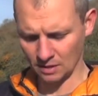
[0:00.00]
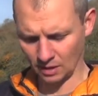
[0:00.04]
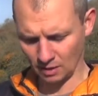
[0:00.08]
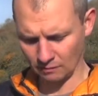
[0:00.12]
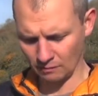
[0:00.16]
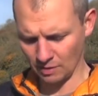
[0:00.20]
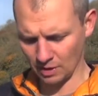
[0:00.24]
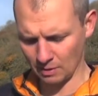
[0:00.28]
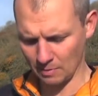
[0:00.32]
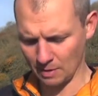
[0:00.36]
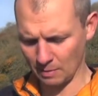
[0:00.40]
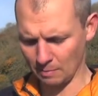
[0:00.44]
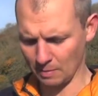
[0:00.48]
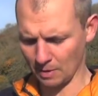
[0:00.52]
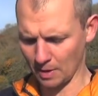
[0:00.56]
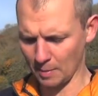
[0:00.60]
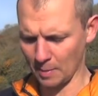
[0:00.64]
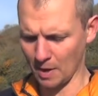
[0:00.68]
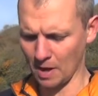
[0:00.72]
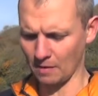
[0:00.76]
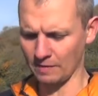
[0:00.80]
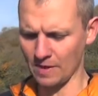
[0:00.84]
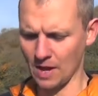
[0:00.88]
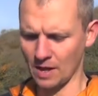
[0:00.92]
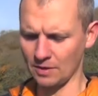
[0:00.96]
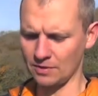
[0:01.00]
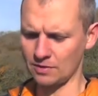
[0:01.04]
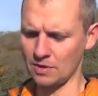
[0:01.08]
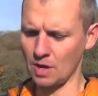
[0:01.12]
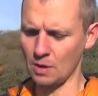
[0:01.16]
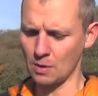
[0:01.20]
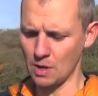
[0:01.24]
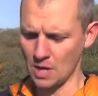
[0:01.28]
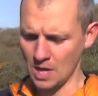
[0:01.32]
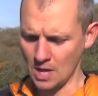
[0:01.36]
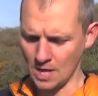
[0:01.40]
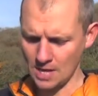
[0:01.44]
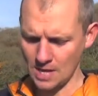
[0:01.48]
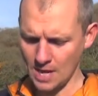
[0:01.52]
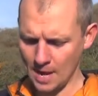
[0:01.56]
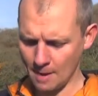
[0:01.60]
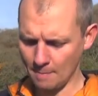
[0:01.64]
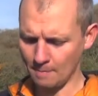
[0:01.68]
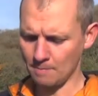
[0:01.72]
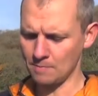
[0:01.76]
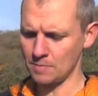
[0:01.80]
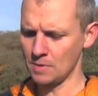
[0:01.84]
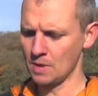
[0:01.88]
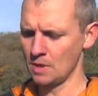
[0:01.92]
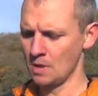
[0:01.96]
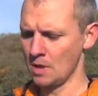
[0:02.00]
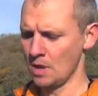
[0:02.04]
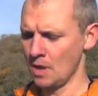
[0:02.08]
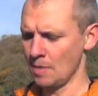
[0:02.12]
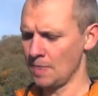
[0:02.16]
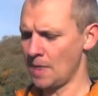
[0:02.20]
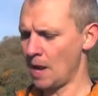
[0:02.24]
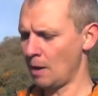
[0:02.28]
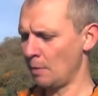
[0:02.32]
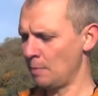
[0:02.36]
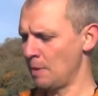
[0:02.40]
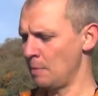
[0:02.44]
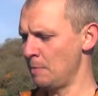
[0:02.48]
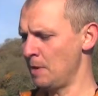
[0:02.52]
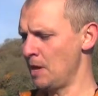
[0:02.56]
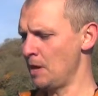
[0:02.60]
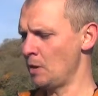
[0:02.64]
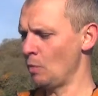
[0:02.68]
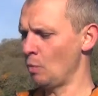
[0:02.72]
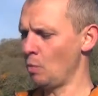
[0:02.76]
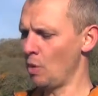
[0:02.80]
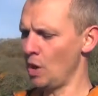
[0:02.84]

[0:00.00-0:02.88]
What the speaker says: They can really be about that. So yeah, that would be me.